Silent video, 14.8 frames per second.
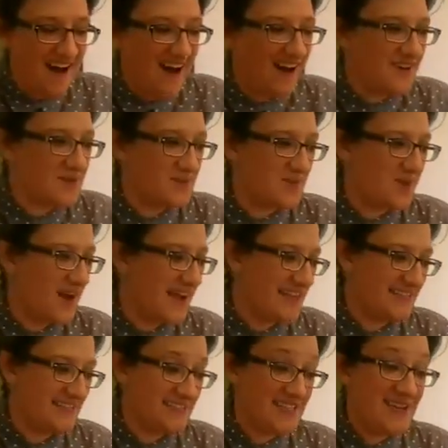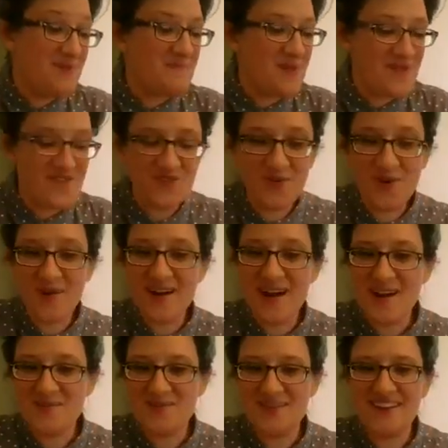All right, before
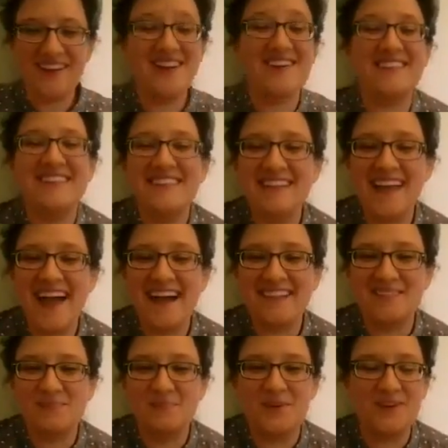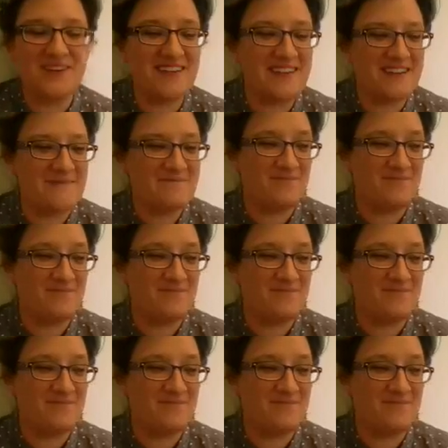I read our last book,